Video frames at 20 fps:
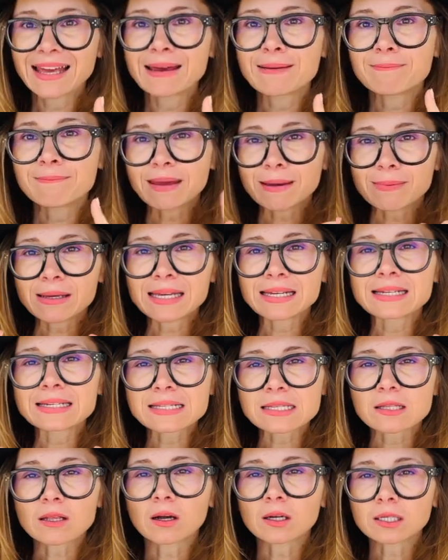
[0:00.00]
maybe it
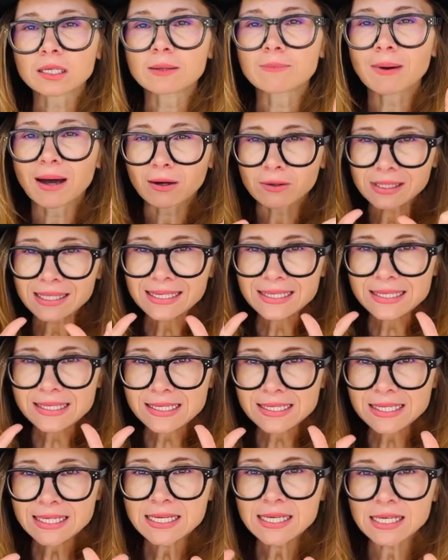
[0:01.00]
is not about
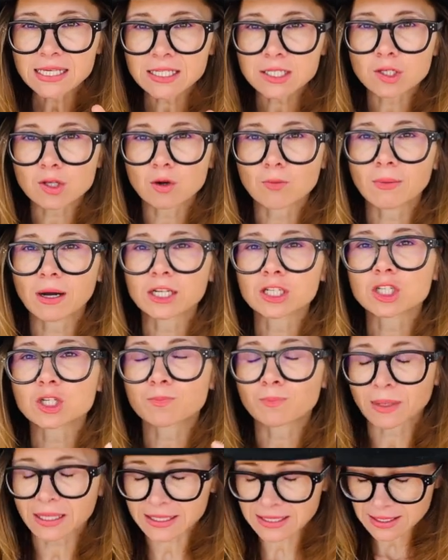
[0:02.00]
seeing so
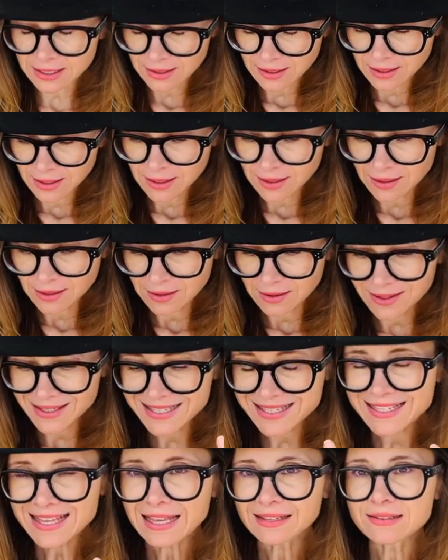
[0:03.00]
much, but
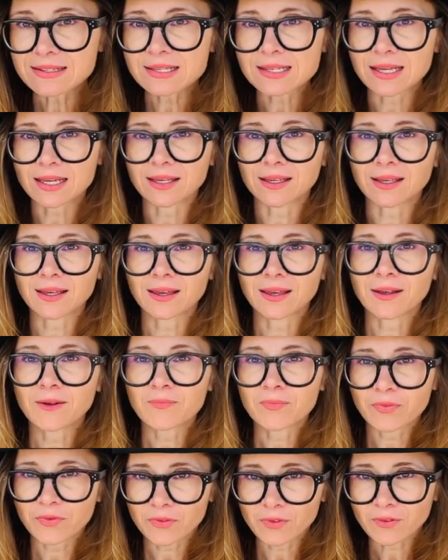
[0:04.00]
sensing,
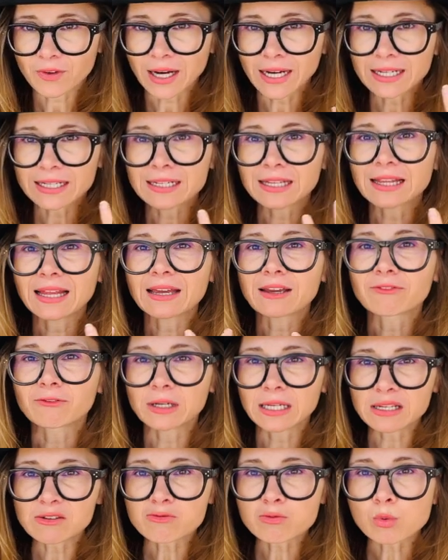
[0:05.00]
right? Like
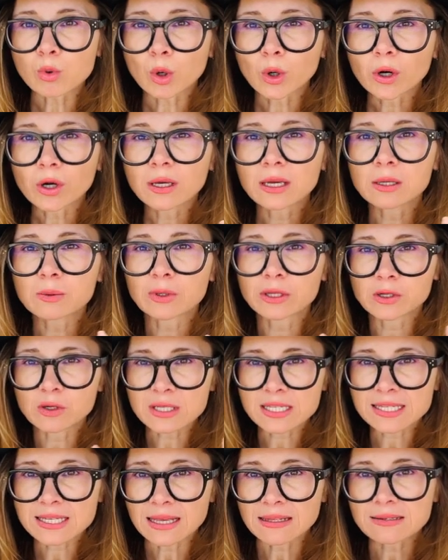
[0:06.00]
really working with your
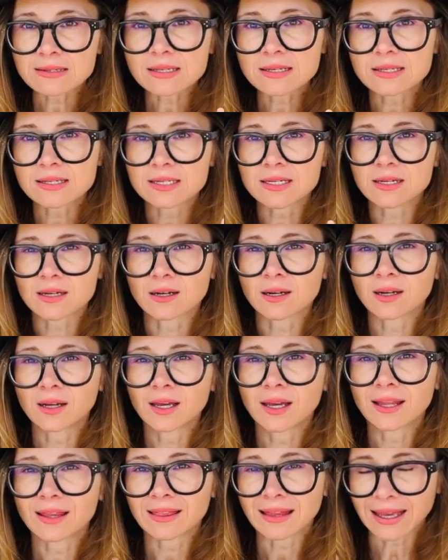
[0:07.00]
senses here.
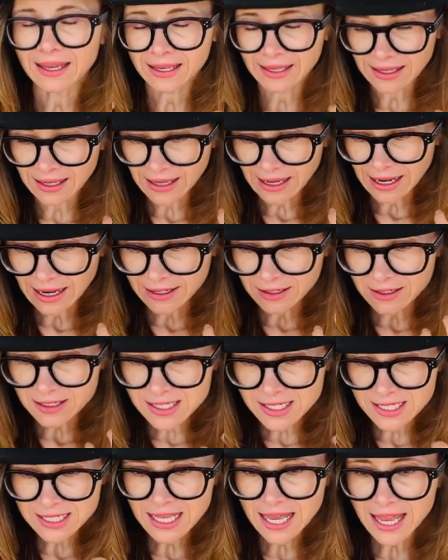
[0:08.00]
Like
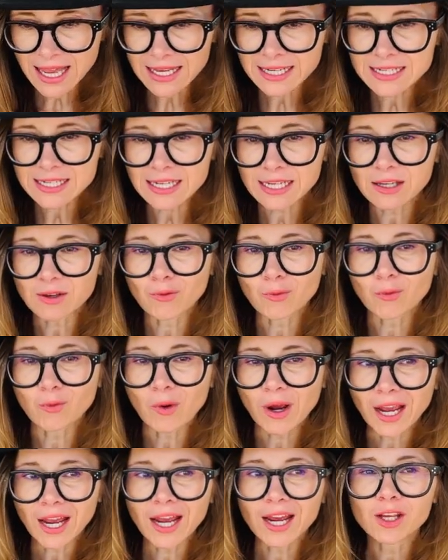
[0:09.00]
understanding
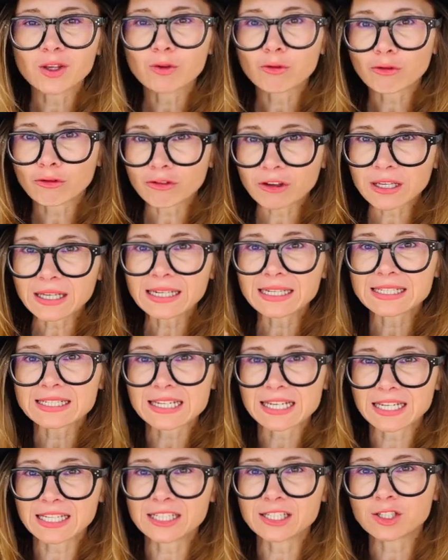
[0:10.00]
where you feel
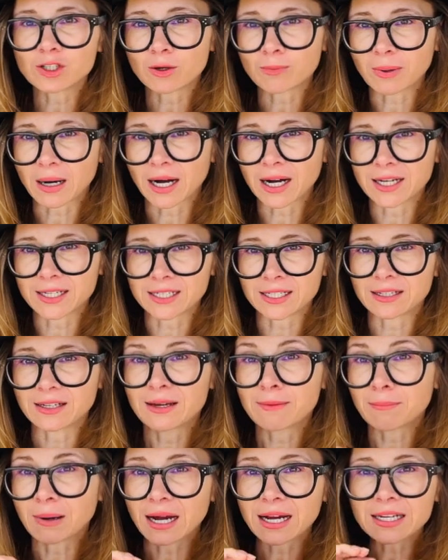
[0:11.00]
it in your
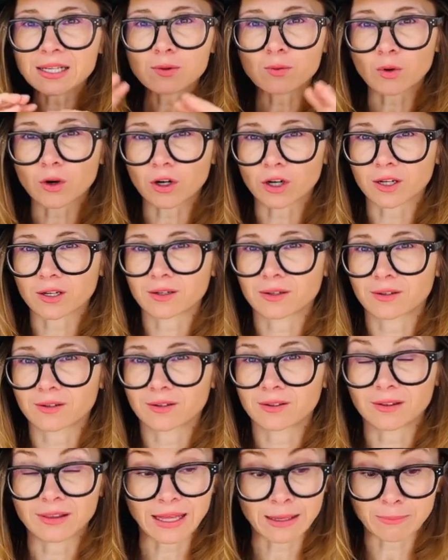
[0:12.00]
body work,
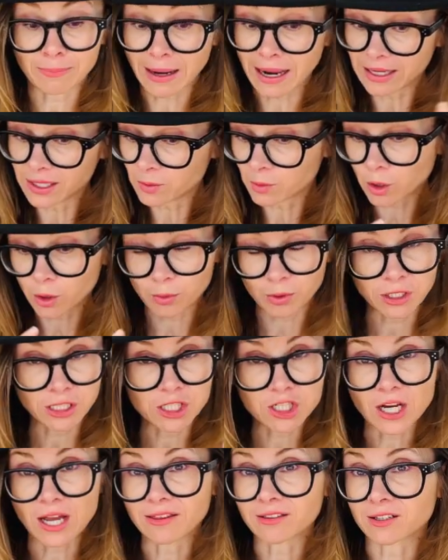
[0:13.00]
like body work with
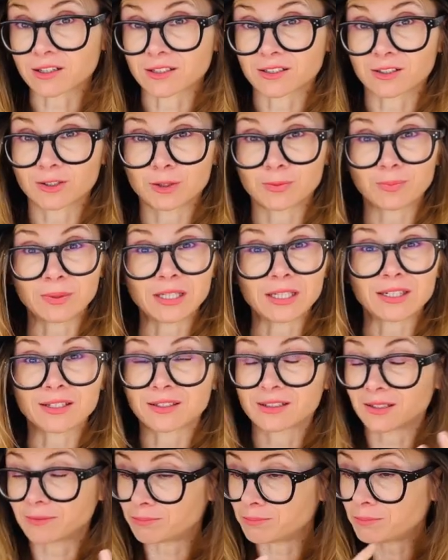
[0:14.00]
each other could
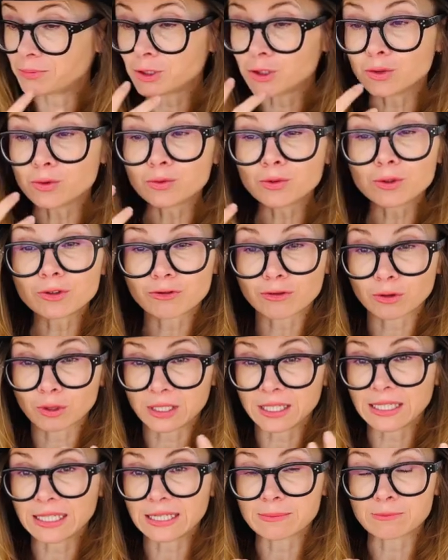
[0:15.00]
be a
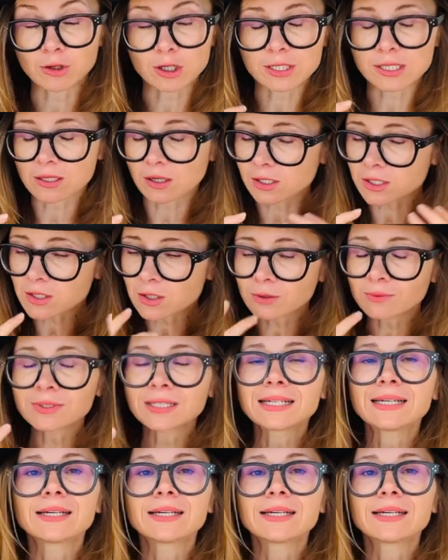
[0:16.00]
beautiful healing process. Also,